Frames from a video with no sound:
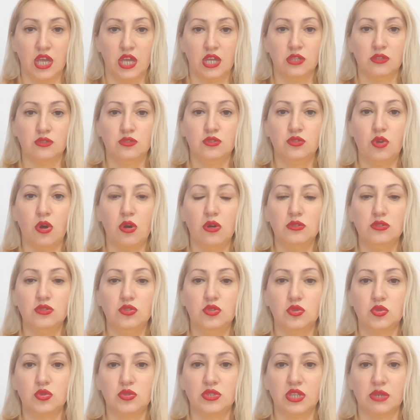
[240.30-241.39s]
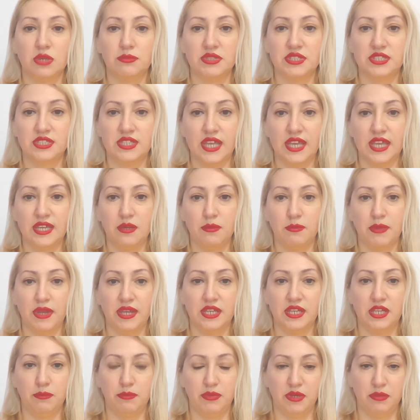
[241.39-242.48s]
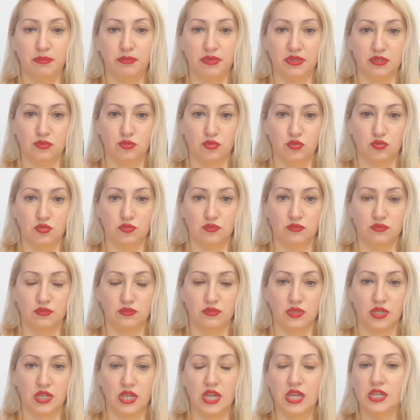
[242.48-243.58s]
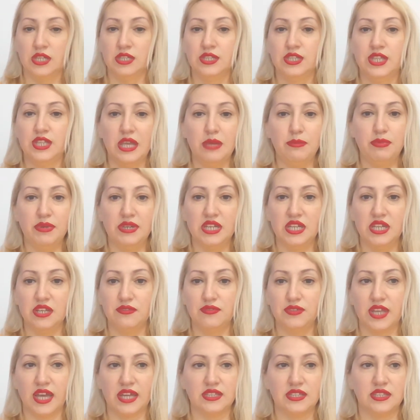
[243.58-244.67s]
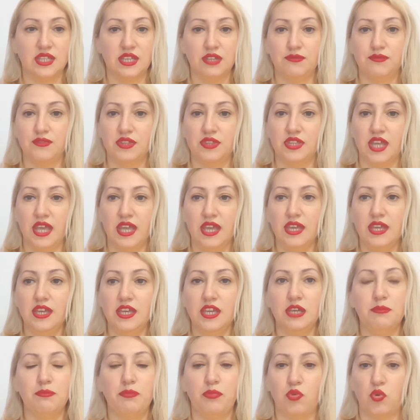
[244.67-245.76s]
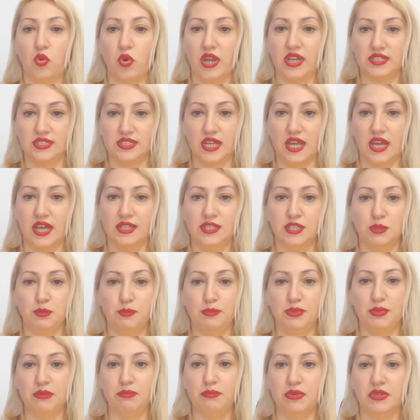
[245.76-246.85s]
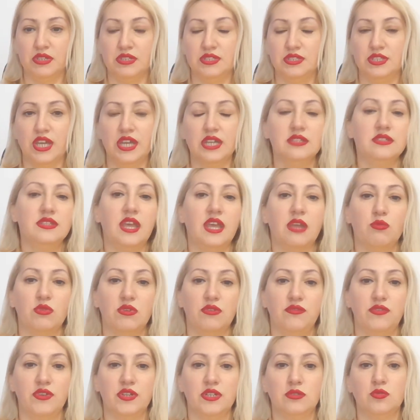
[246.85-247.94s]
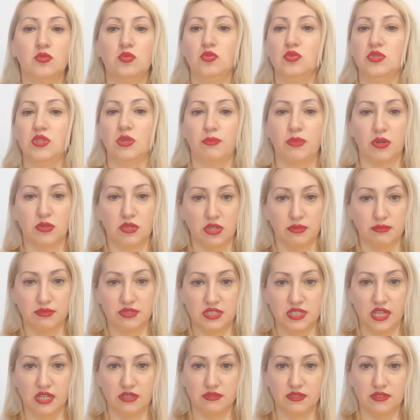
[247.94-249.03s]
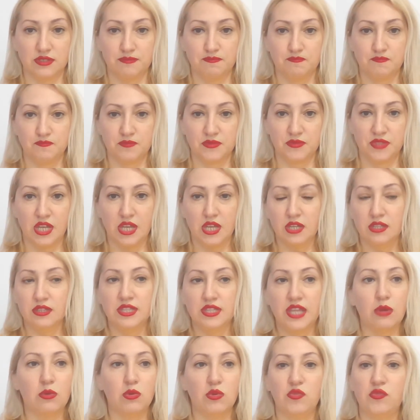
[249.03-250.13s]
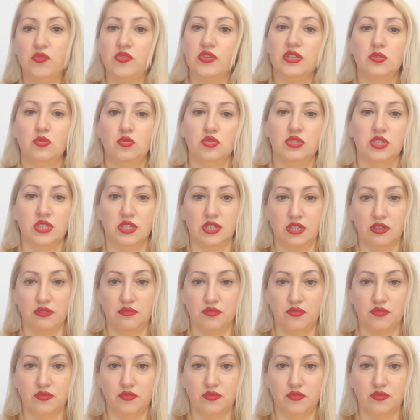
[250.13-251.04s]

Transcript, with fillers: Don't do the mistake many people do. They believe that if they impress other people, then they will feel good about themselves. They will feel good enough.